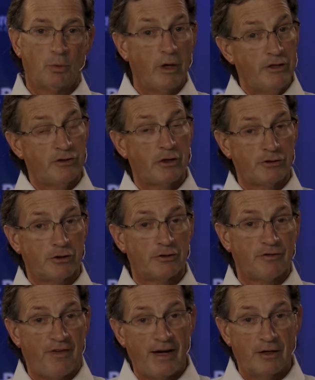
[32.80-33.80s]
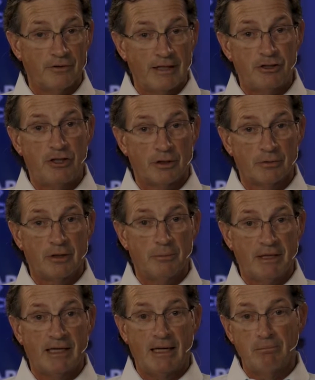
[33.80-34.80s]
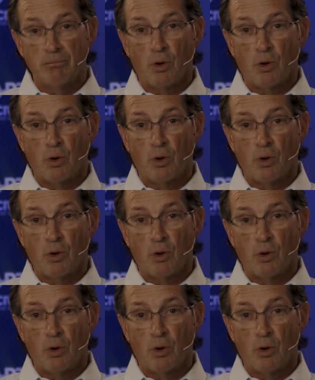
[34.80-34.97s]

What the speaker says: Researchers found that children became